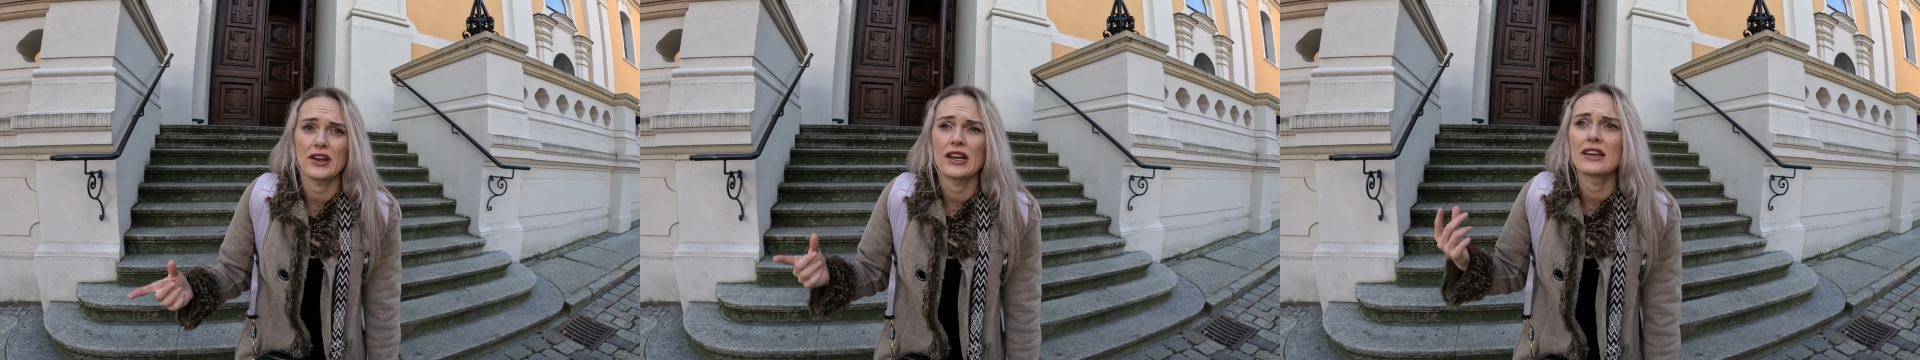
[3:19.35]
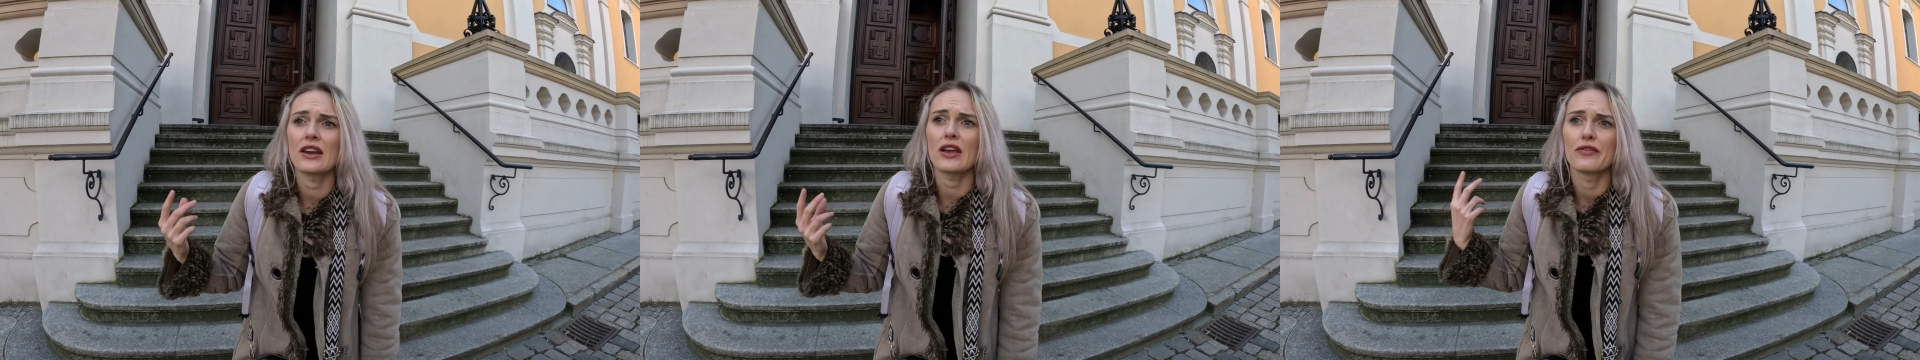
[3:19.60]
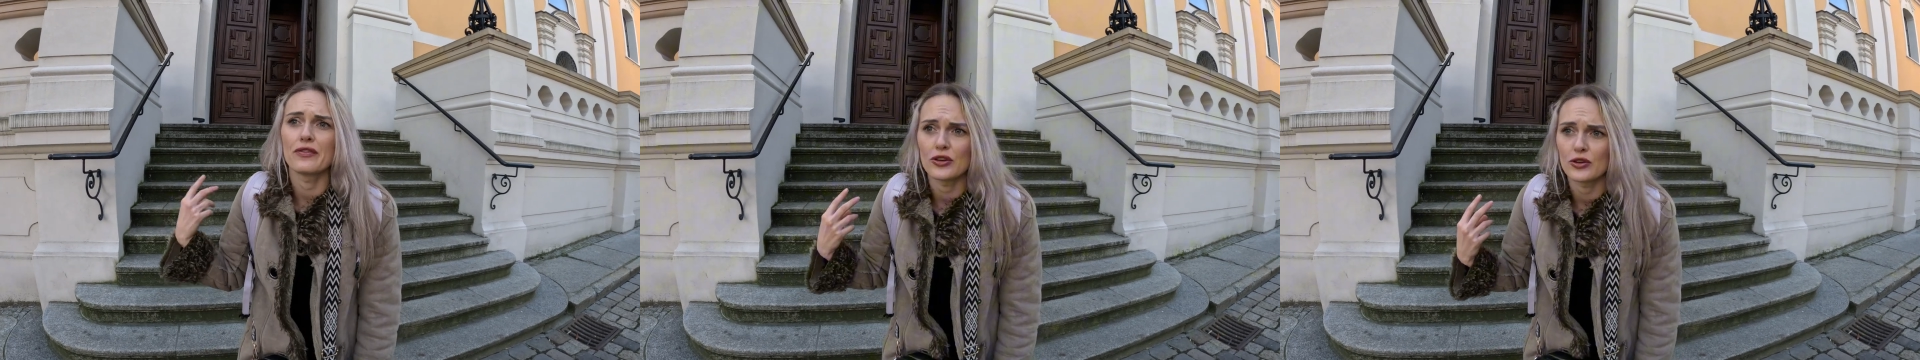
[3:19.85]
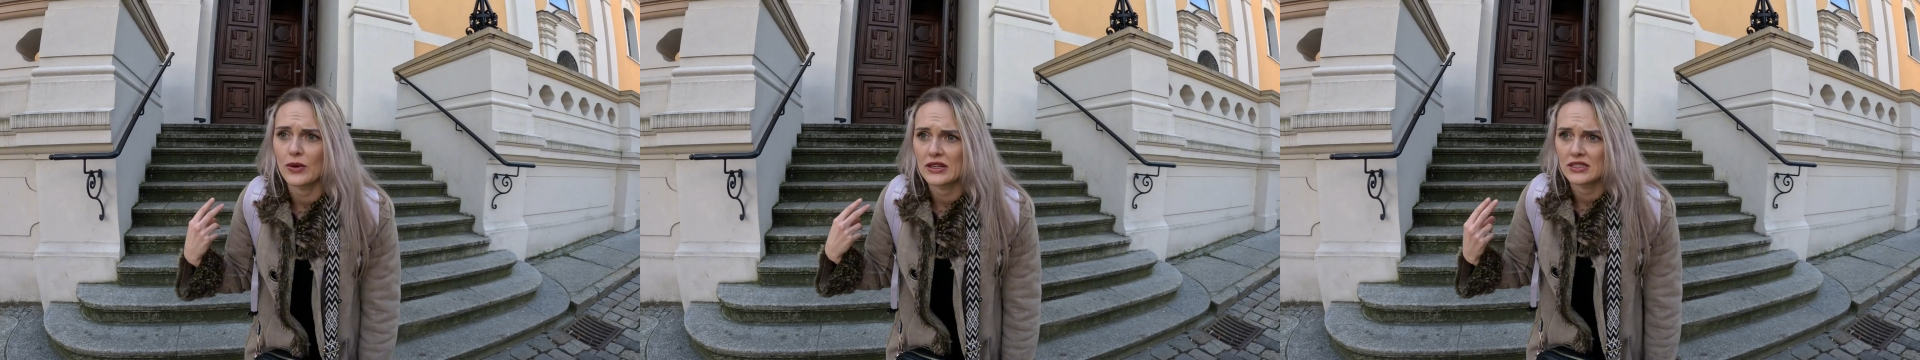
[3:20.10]
and
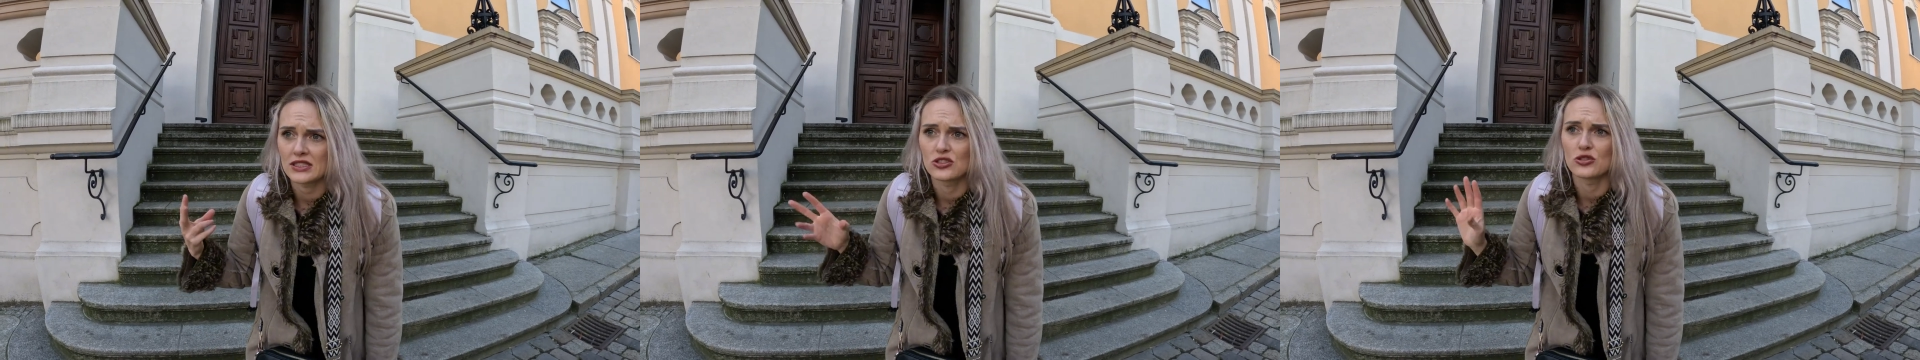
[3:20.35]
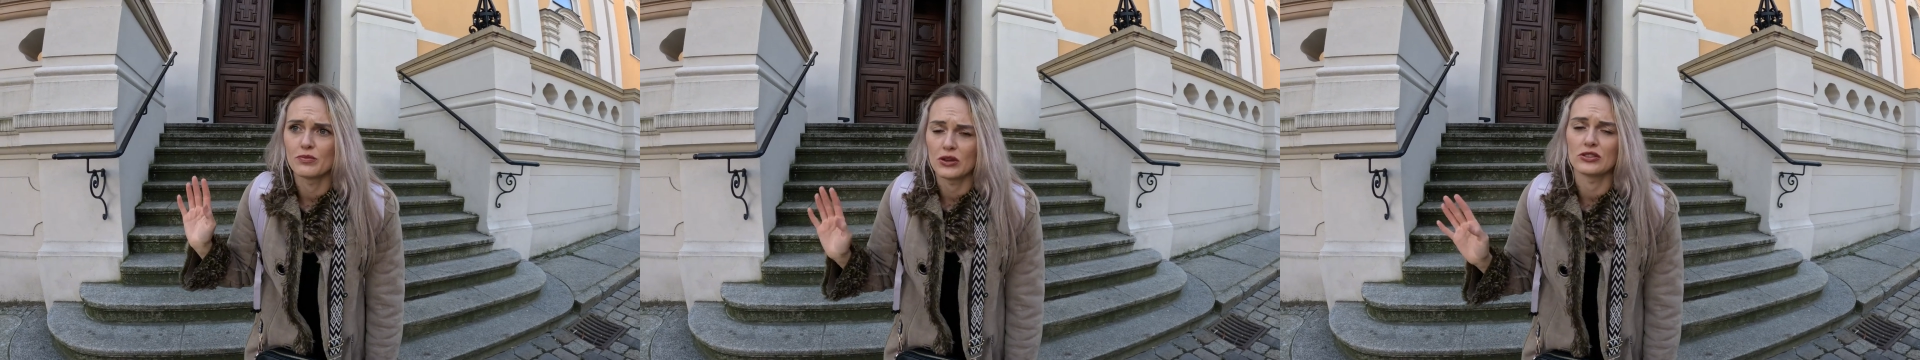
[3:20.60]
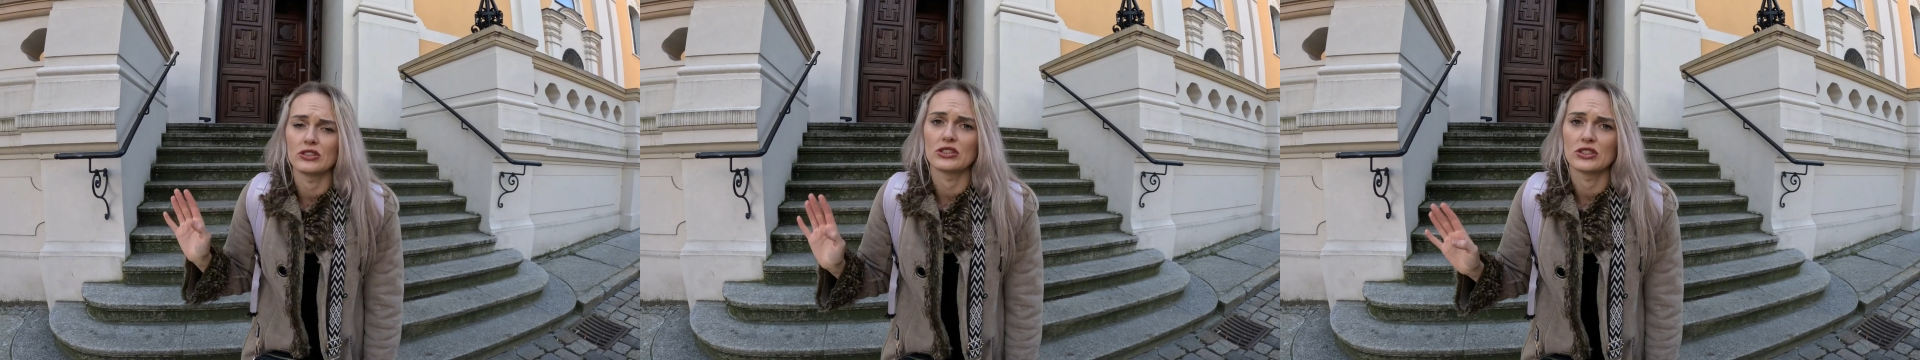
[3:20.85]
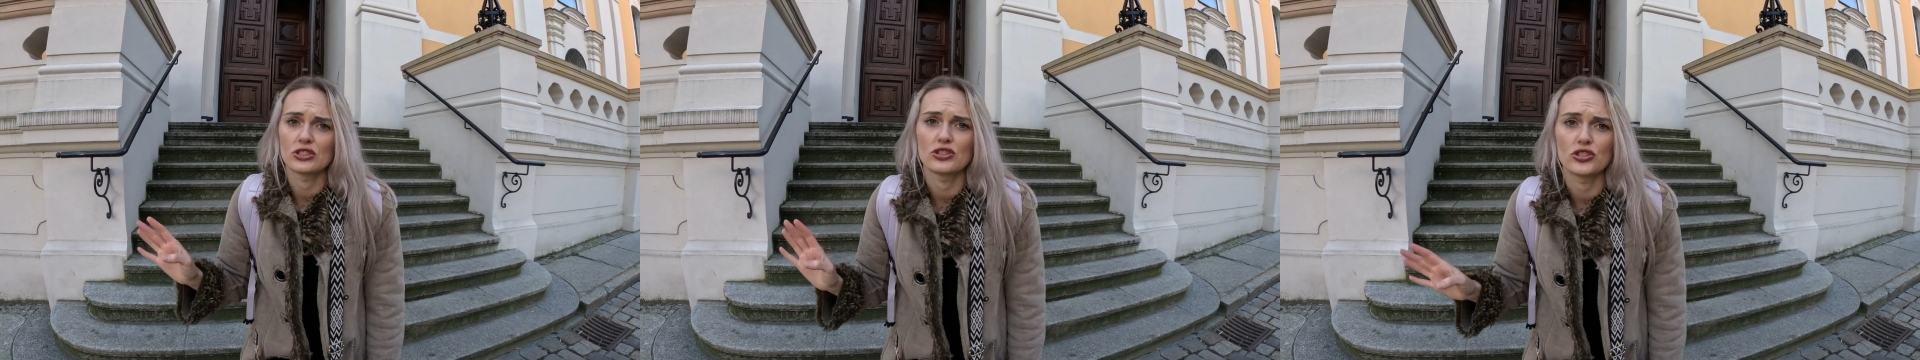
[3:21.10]
effort went into
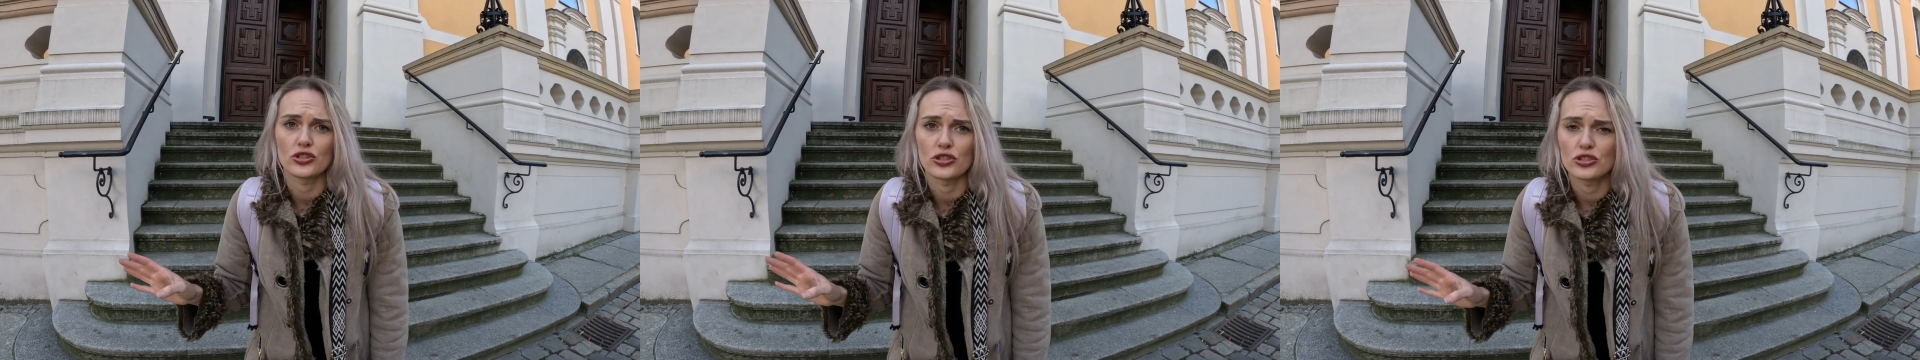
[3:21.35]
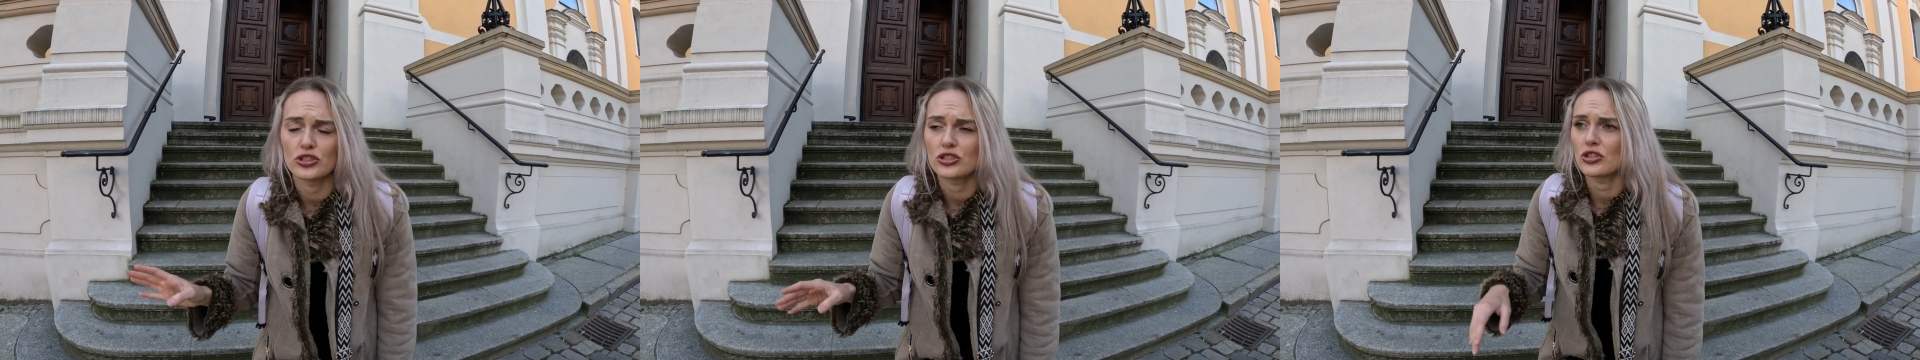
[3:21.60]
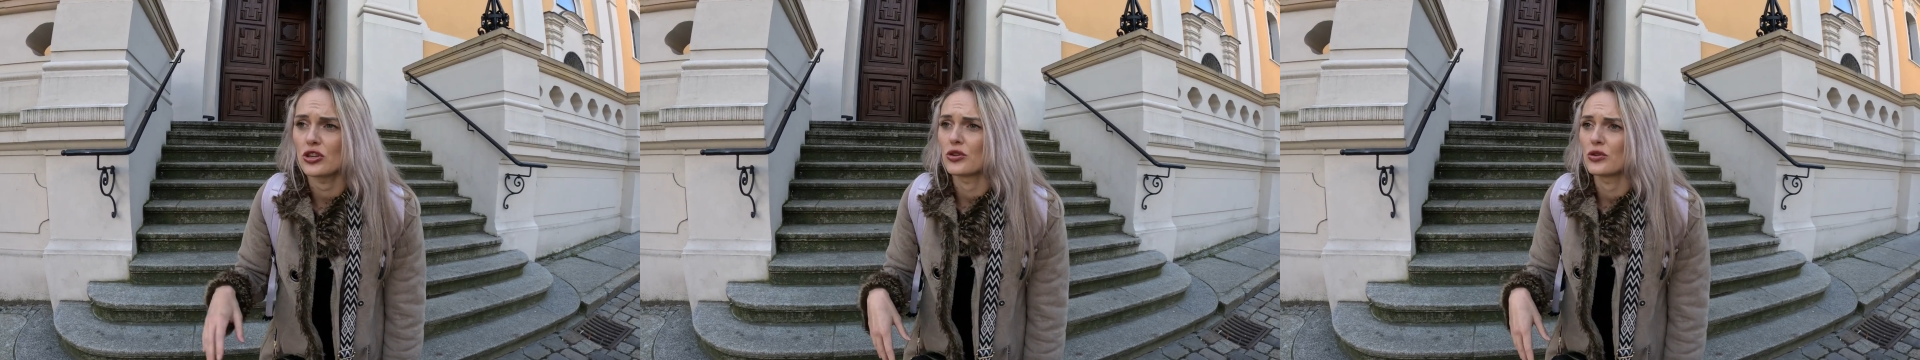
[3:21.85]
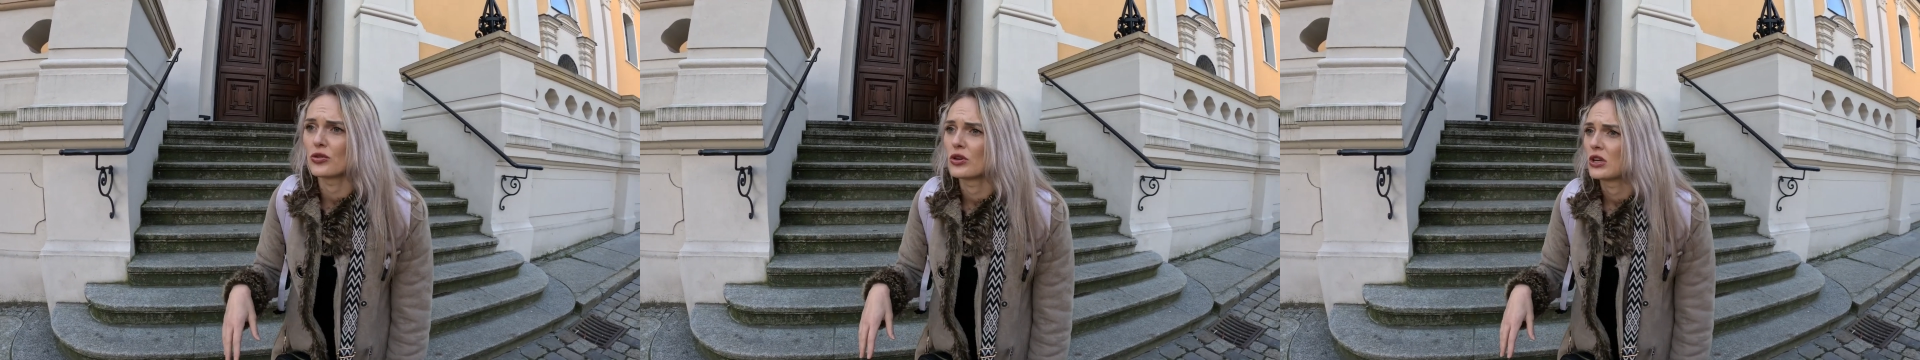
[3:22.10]
building this church,
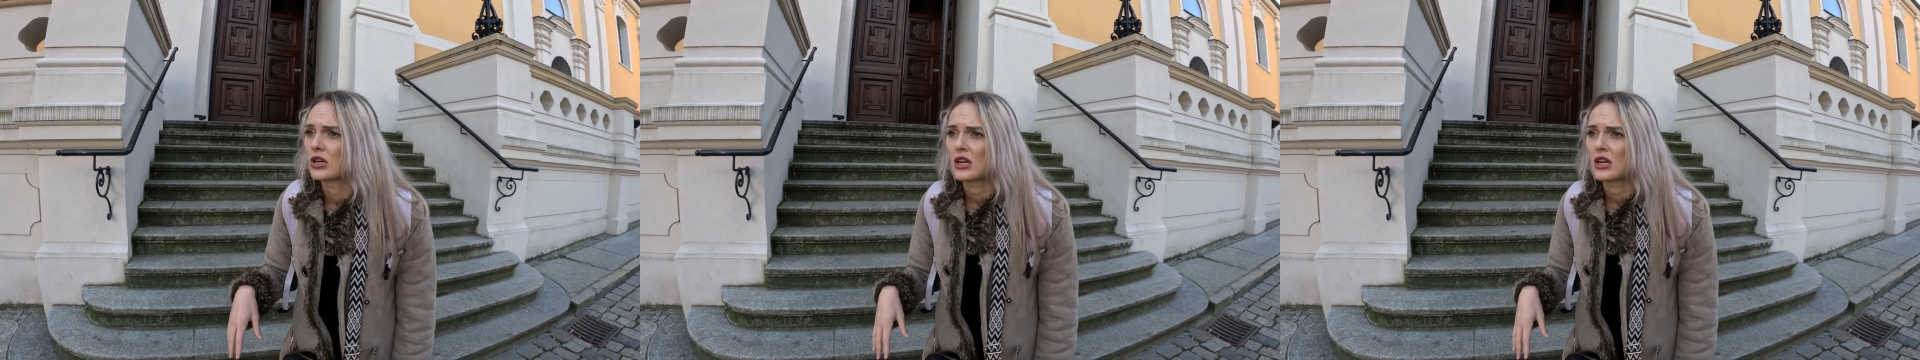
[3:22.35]
so